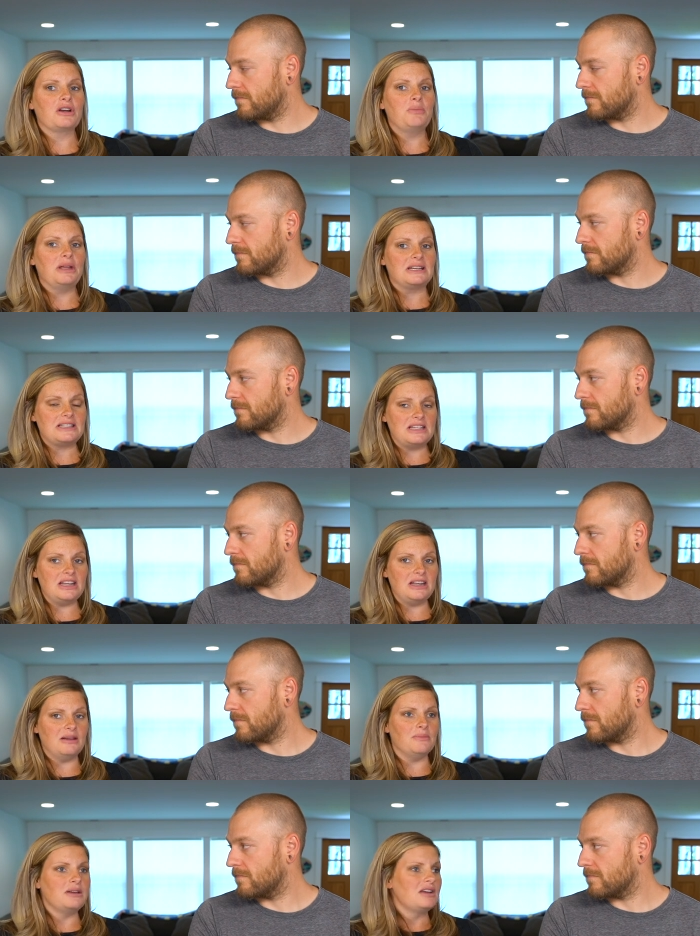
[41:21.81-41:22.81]
Speaker 1: to be a
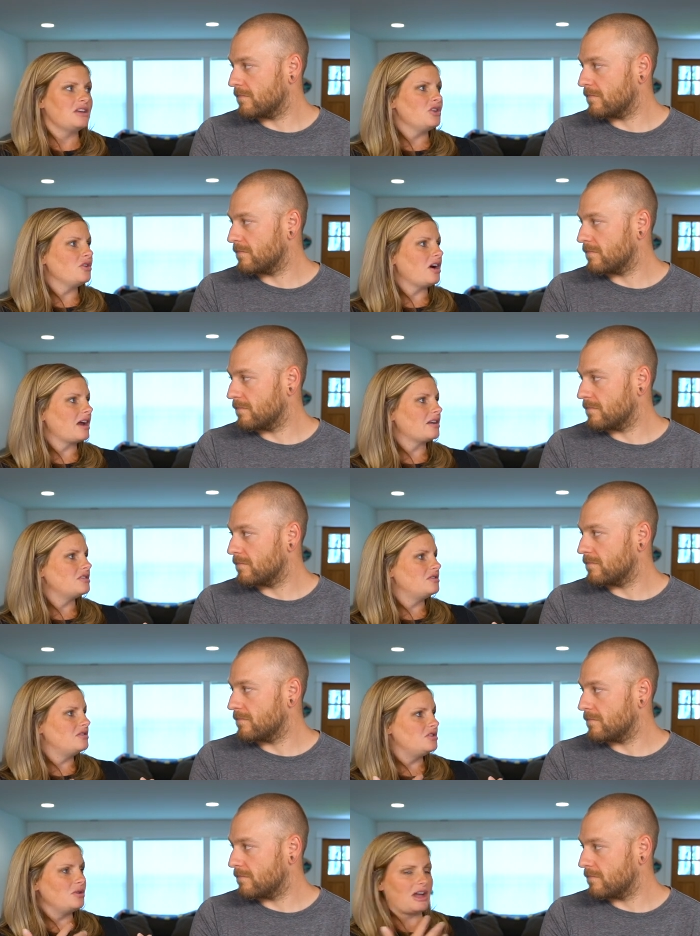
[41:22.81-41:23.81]
team, you got to
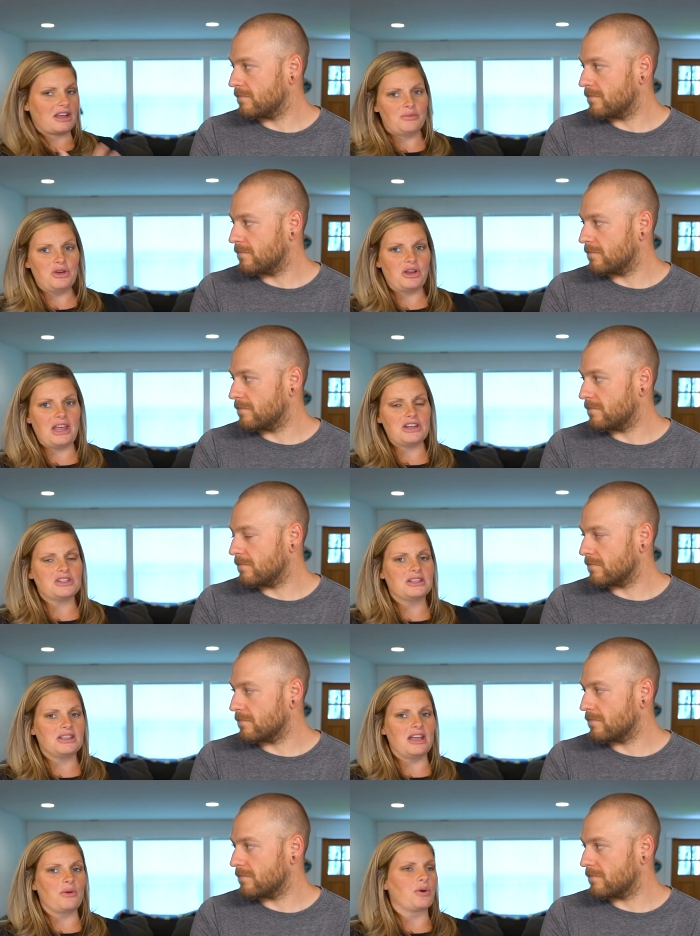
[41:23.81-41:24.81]
do that
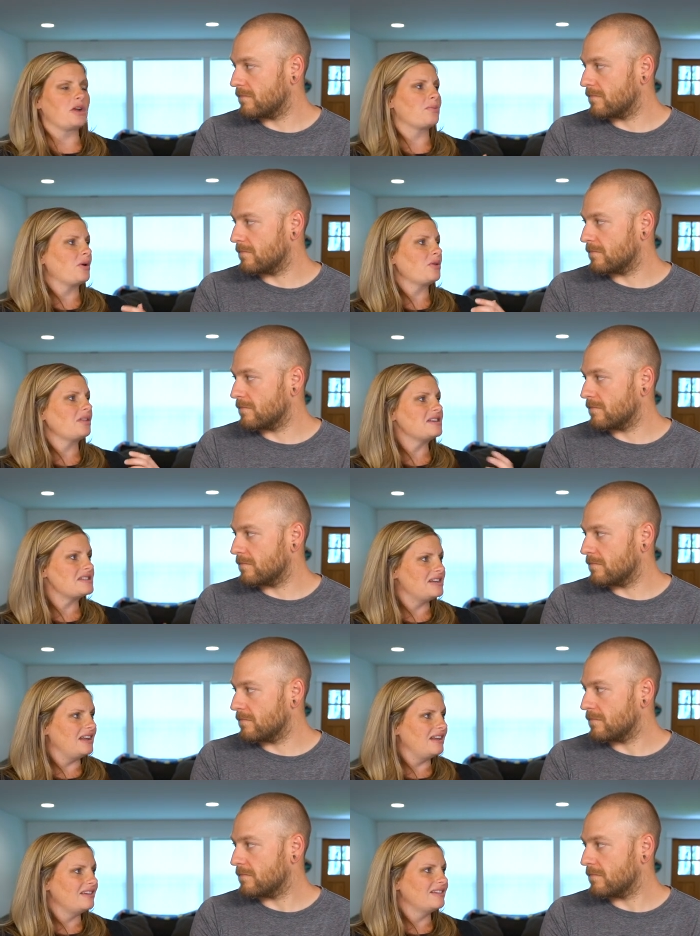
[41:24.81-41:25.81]
communication thing where you're both
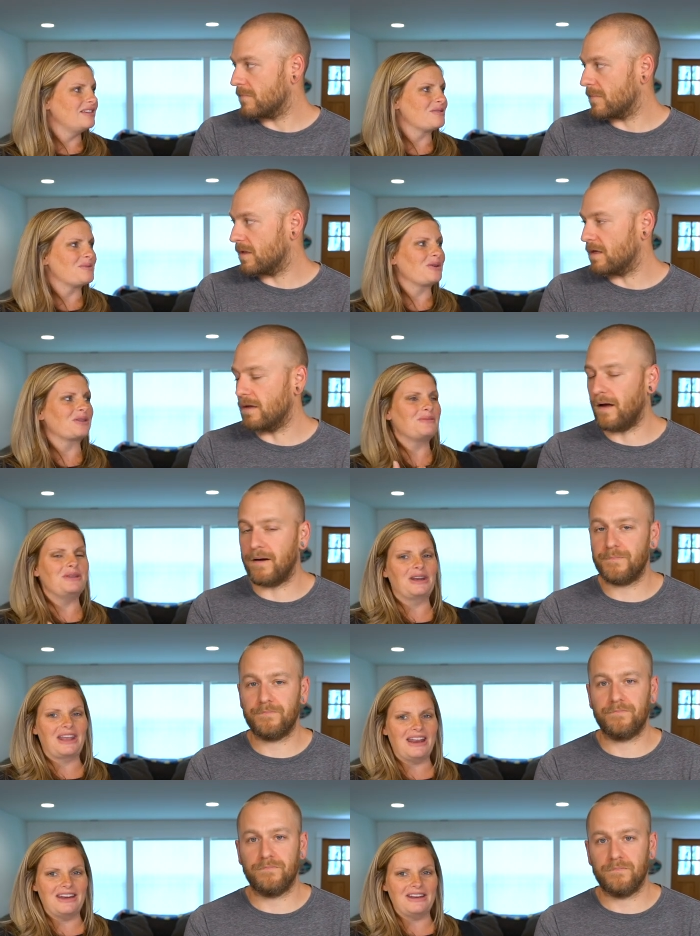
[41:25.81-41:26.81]
listening, you're both yeah.
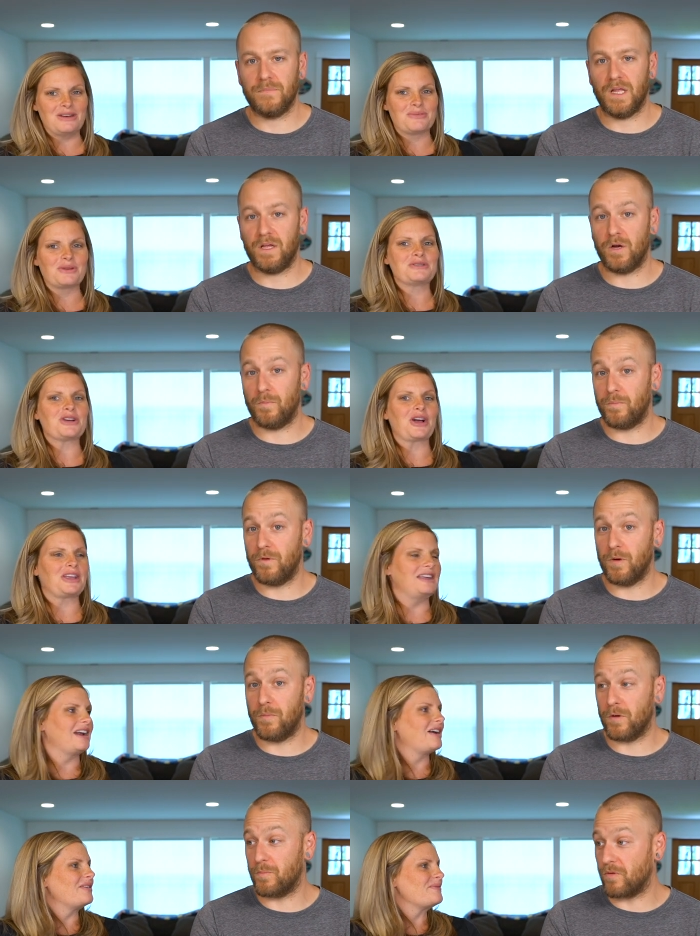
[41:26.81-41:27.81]
communicating, you're both you're, talking.
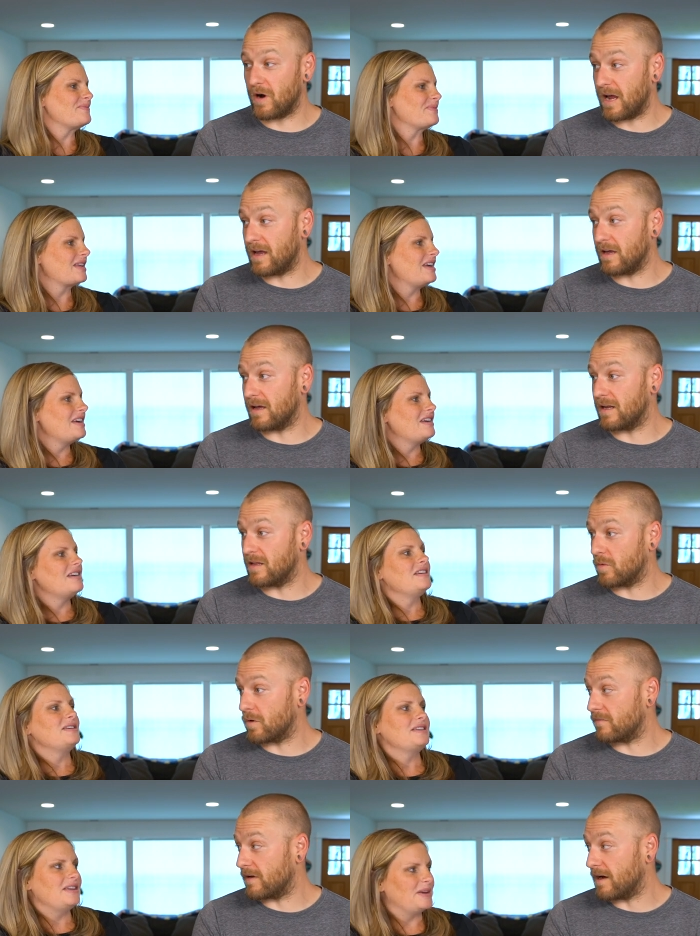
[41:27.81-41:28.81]
You're both out.
Speaker 2: praying and in
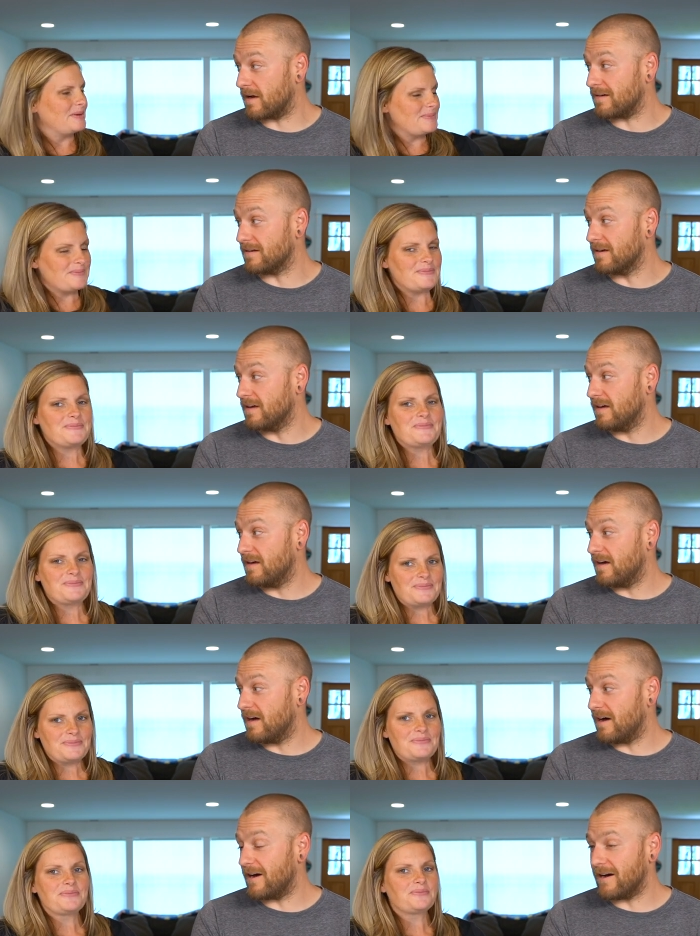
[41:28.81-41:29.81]
the Word of God,
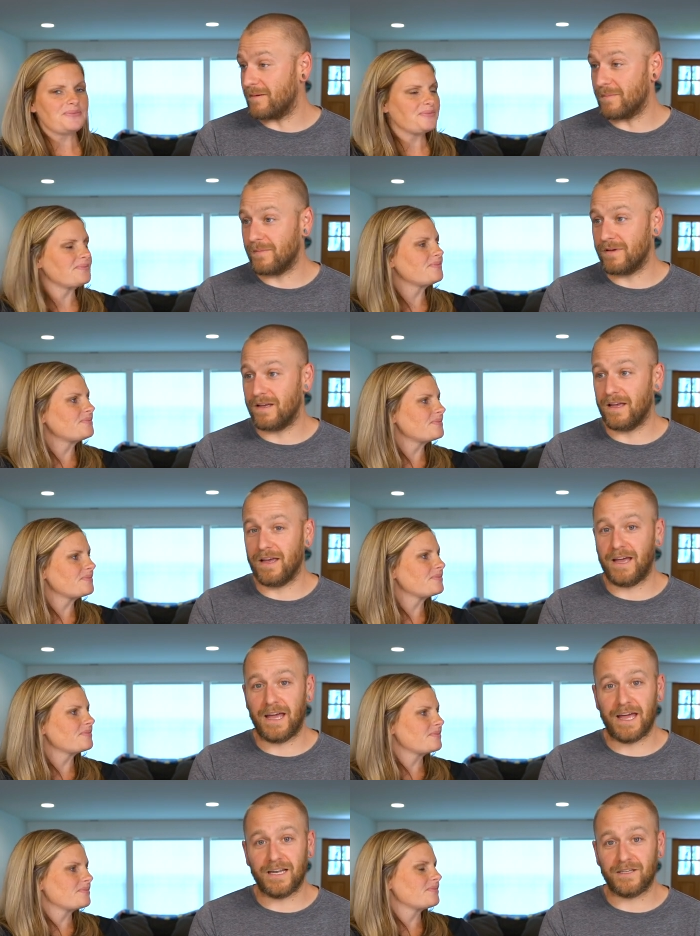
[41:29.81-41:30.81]
yeah. um,
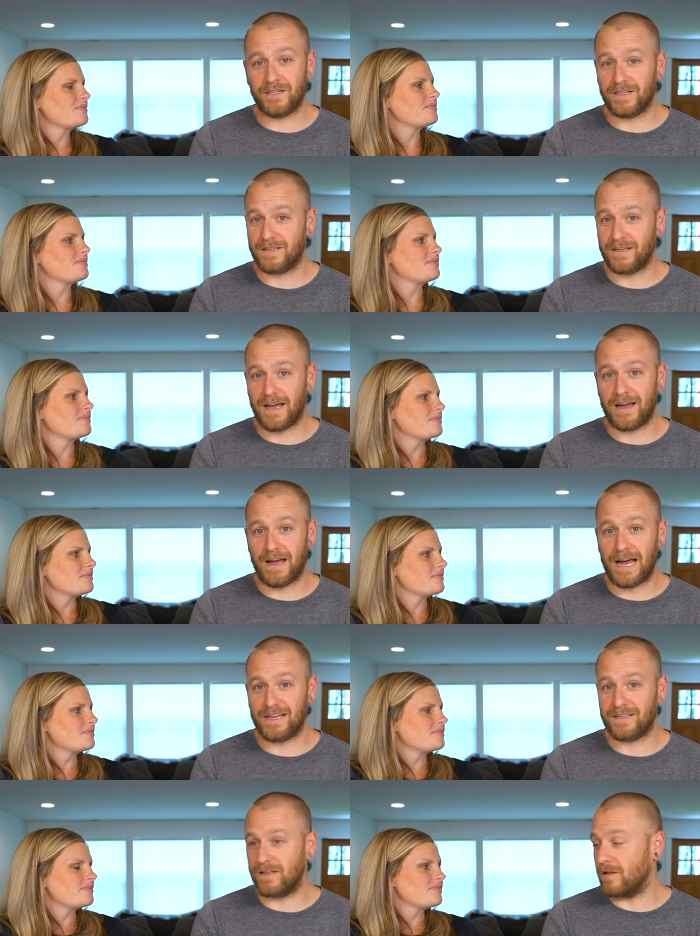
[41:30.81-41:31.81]
and just
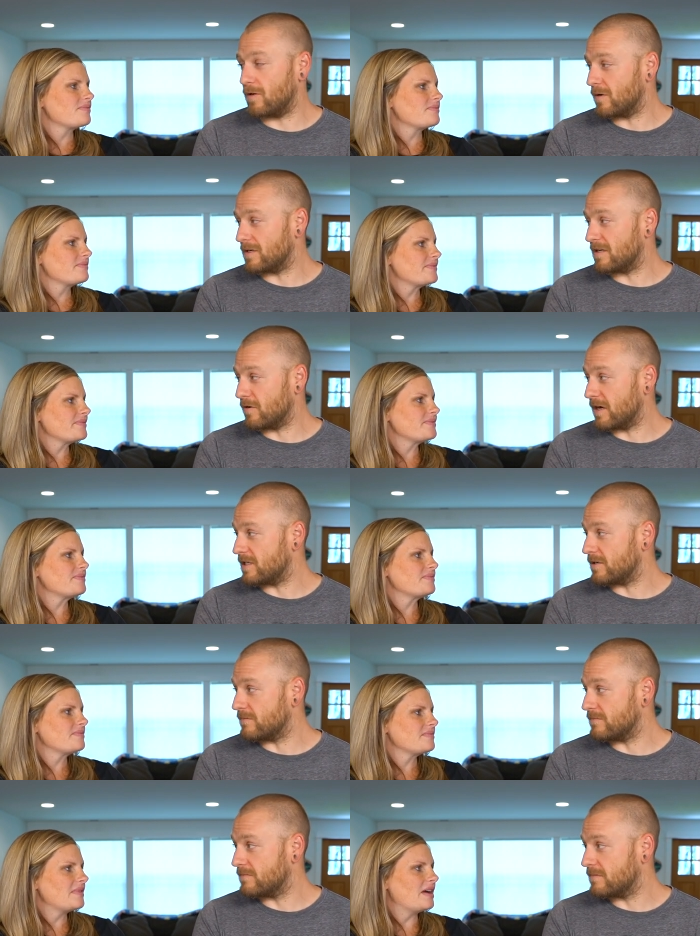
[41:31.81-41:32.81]
asking the Lord to direct
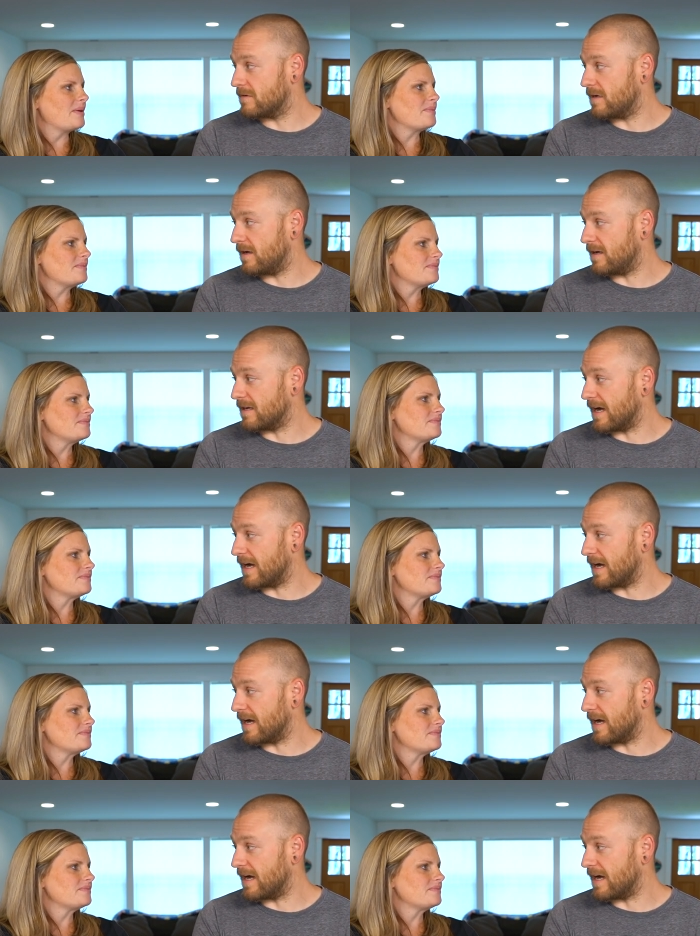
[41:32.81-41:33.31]
you yeah. and